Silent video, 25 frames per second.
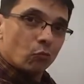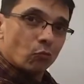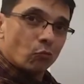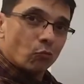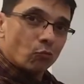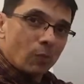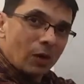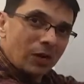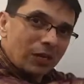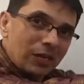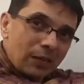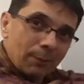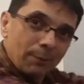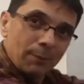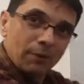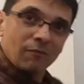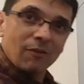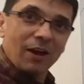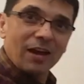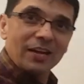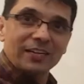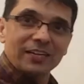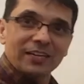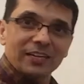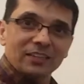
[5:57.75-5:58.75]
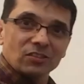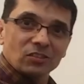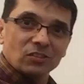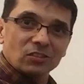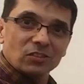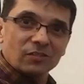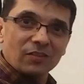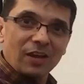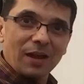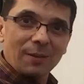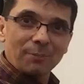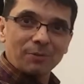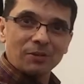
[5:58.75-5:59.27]
multiple validations
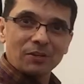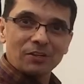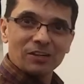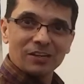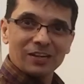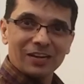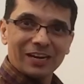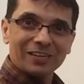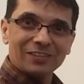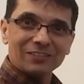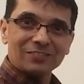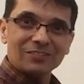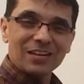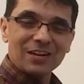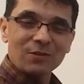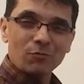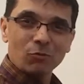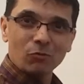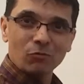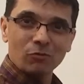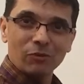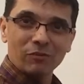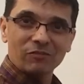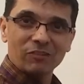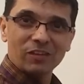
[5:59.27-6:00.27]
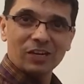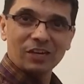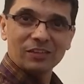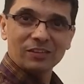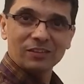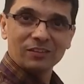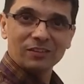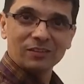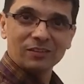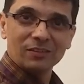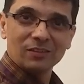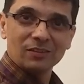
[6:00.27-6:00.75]
have happened here. Understand what we have done.